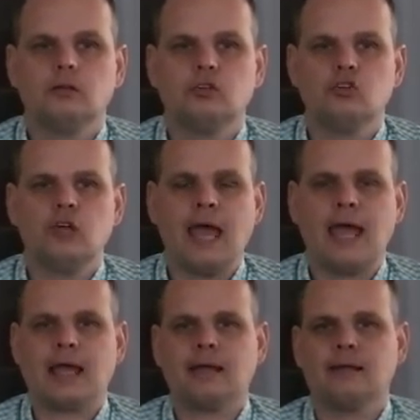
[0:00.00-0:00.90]

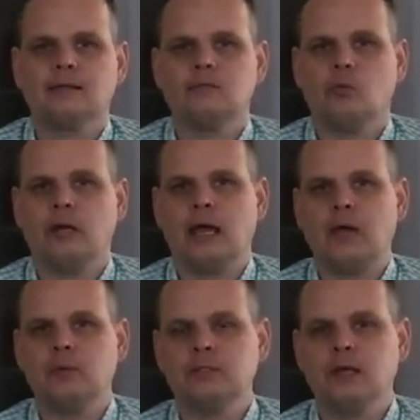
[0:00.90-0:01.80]
Jack, when I
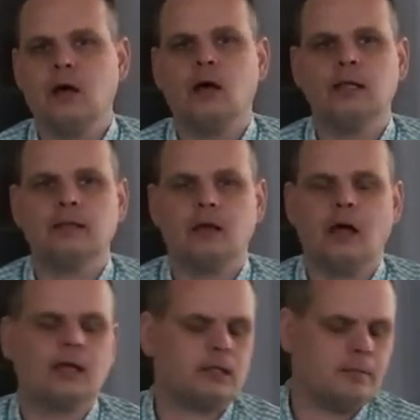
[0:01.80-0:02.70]
was gone,
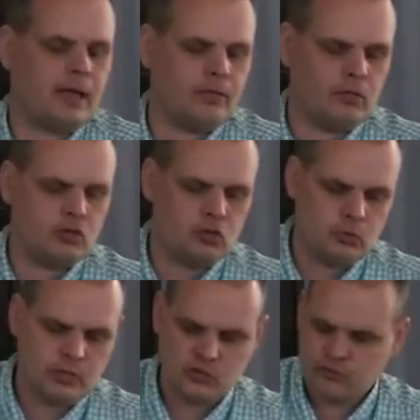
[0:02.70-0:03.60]
talked about the
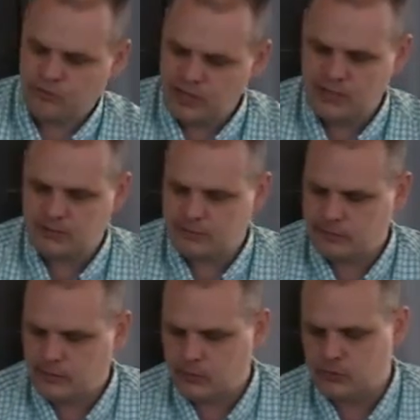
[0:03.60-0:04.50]
Jewish feasts,
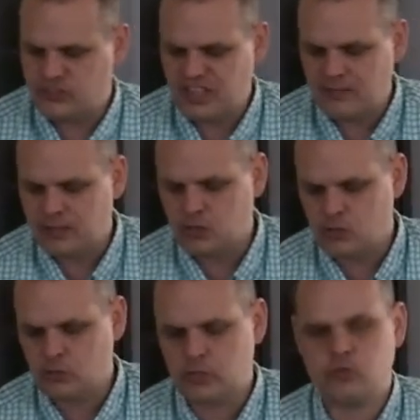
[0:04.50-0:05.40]
those 7
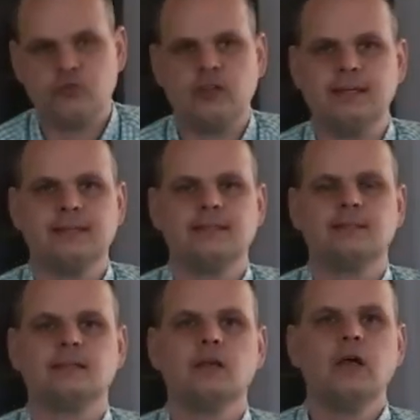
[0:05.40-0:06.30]
Jewish feasts.
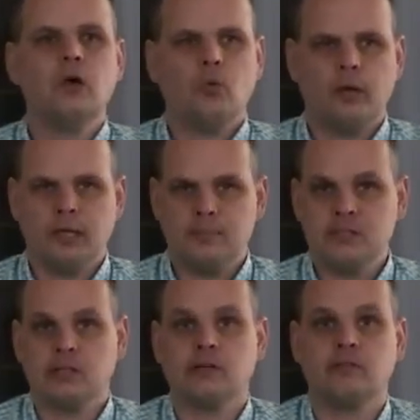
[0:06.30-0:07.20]
We
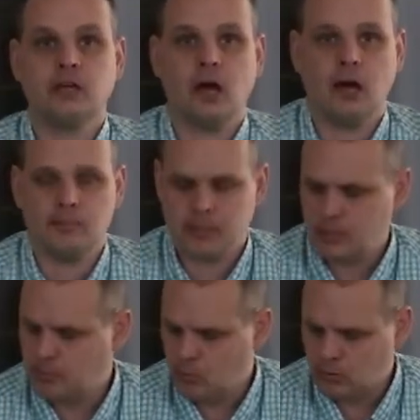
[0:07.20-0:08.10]
observed Yom
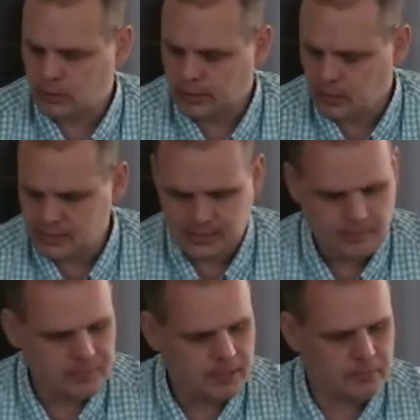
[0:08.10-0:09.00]
Kippur on
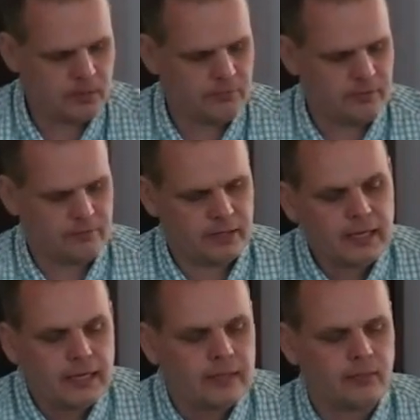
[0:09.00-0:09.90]
September
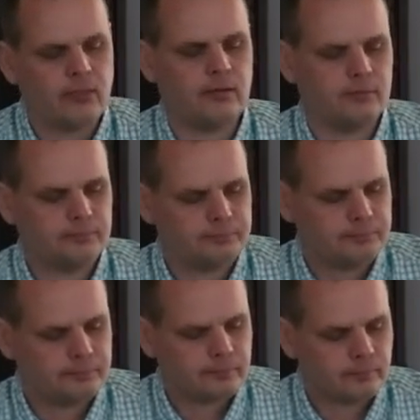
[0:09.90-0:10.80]
15th.
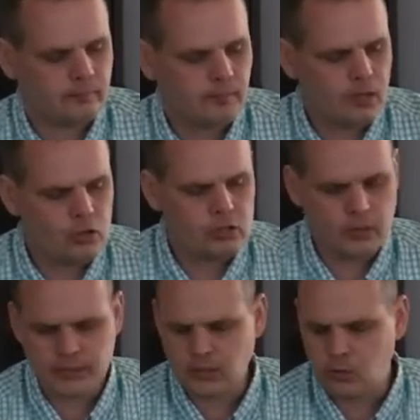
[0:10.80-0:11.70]
So
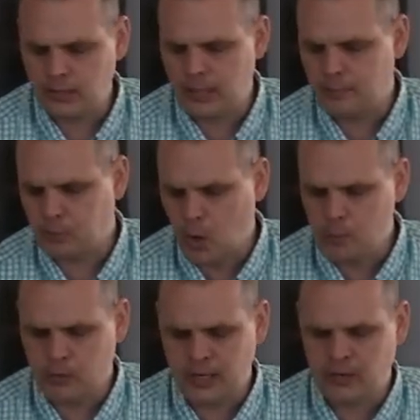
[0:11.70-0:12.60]
it's only
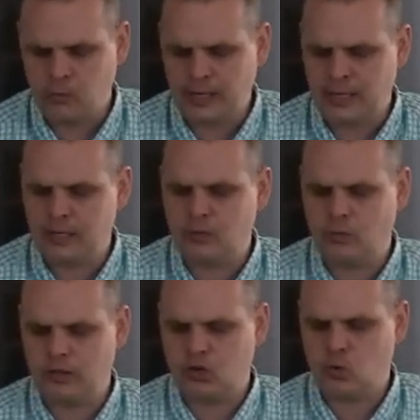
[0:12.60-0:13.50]
appropriate we end
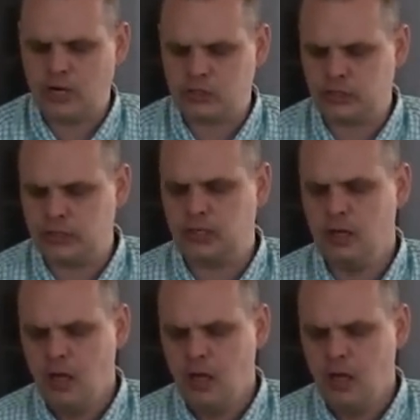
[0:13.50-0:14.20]
with a question